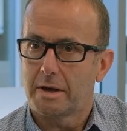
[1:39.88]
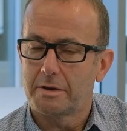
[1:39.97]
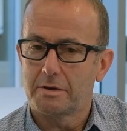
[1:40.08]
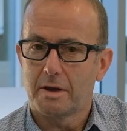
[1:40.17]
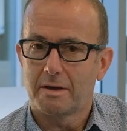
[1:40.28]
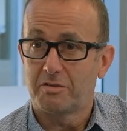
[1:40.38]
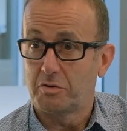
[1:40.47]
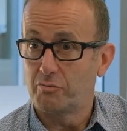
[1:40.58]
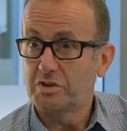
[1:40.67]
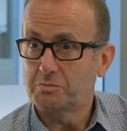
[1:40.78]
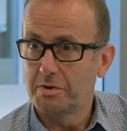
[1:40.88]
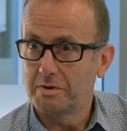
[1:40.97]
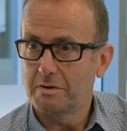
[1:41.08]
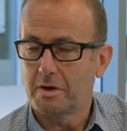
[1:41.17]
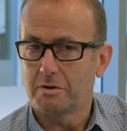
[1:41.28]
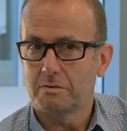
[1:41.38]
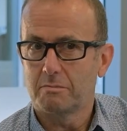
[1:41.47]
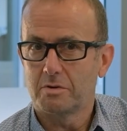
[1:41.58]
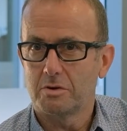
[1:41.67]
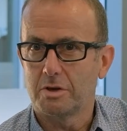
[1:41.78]
and having enrichment and
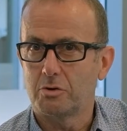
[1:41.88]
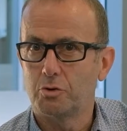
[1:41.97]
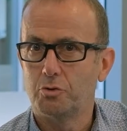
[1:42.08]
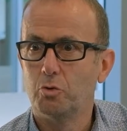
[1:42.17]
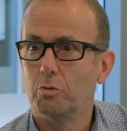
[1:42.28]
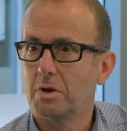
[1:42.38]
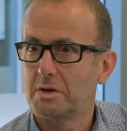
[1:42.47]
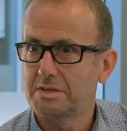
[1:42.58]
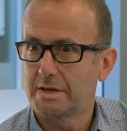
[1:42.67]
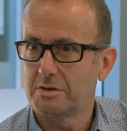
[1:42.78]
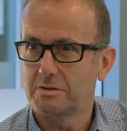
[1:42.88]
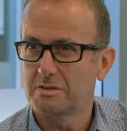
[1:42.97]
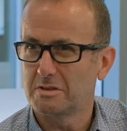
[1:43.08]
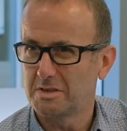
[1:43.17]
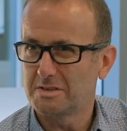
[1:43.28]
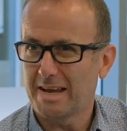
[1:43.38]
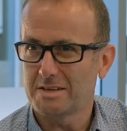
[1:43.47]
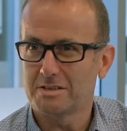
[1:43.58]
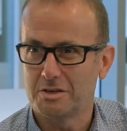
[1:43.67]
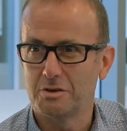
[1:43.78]
you know, good normalisation so that it's actually